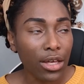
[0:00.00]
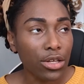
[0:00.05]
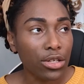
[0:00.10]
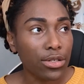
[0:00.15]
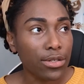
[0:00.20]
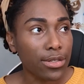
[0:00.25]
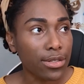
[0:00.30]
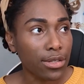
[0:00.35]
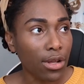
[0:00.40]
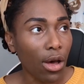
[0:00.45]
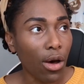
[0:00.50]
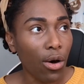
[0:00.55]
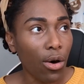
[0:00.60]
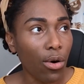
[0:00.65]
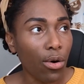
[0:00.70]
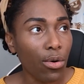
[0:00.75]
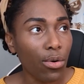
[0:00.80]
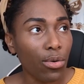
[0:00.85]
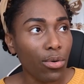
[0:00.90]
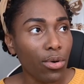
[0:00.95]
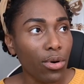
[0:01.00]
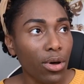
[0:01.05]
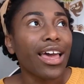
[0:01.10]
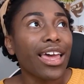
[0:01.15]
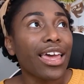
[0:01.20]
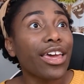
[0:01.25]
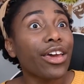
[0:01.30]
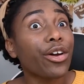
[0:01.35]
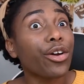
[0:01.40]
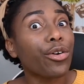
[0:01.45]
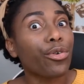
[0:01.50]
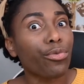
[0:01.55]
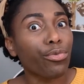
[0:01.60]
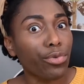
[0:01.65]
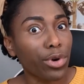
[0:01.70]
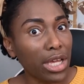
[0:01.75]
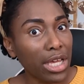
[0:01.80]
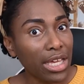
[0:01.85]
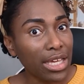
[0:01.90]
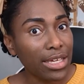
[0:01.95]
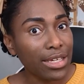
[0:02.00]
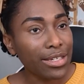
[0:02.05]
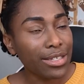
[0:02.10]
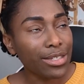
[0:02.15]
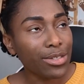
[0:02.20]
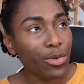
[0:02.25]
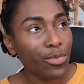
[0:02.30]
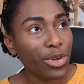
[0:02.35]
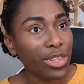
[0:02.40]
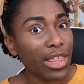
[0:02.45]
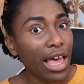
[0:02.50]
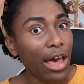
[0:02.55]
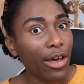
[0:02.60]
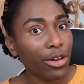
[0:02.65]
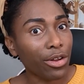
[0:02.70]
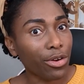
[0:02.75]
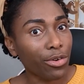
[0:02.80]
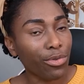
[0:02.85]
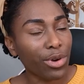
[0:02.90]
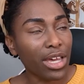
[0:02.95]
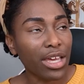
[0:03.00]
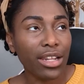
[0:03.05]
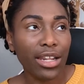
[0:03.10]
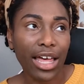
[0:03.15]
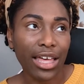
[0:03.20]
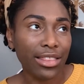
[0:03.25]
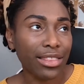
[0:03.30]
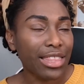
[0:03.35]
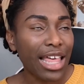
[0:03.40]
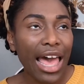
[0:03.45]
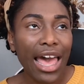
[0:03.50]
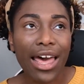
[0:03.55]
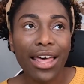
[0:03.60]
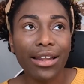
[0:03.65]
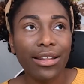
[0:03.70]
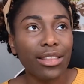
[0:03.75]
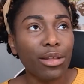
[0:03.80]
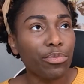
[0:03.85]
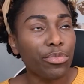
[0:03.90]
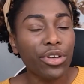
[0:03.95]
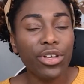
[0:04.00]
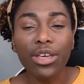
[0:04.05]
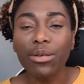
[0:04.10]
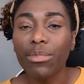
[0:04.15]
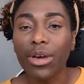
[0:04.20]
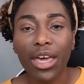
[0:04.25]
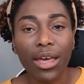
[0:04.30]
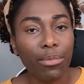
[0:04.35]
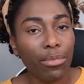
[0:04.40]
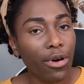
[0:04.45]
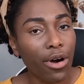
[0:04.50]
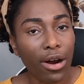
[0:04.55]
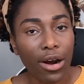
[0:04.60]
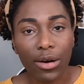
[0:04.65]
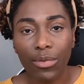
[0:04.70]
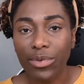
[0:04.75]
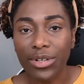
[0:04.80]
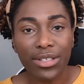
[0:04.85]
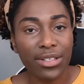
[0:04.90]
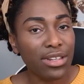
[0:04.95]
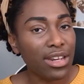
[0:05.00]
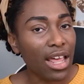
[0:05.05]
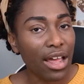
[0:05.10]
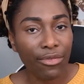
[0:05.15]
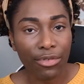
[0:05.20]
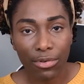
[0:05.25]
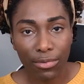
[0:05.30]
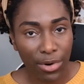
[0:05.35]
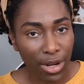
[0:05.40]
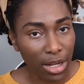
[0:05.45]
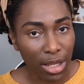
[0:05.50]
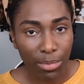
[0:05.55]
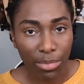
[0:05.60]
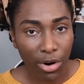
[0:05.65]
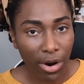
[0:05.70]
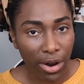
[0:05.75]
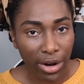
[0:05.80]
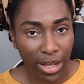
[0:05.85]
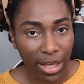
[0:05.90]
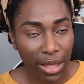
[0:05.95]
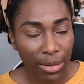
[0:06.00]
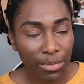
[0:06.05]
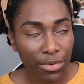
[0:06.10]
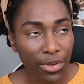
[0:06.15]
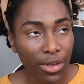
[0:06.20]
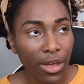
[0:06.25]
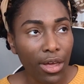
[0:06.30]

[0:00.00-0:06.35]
So he agrees without agreeing. Like, that, the boogeyman part was never really brought up.